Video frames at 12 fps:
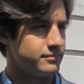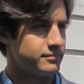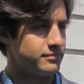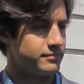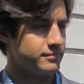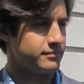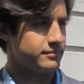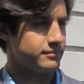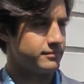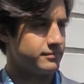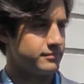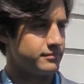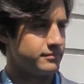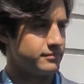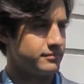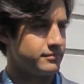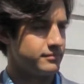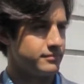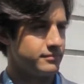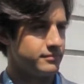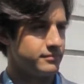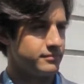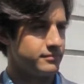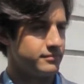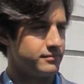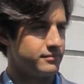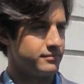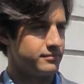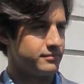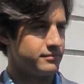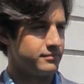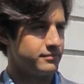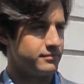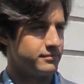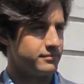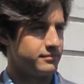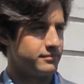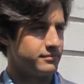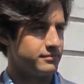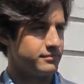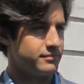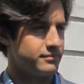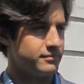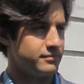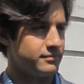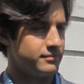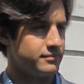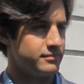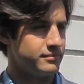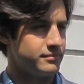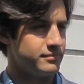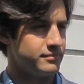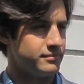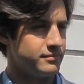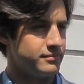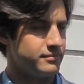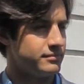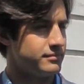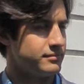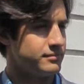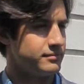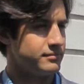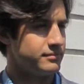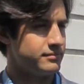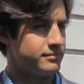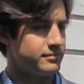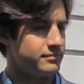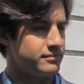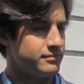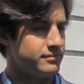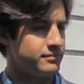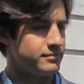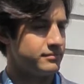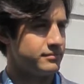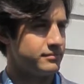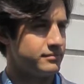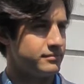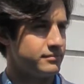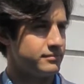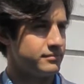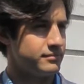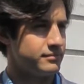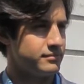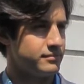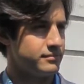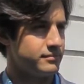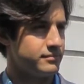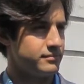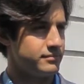(silent)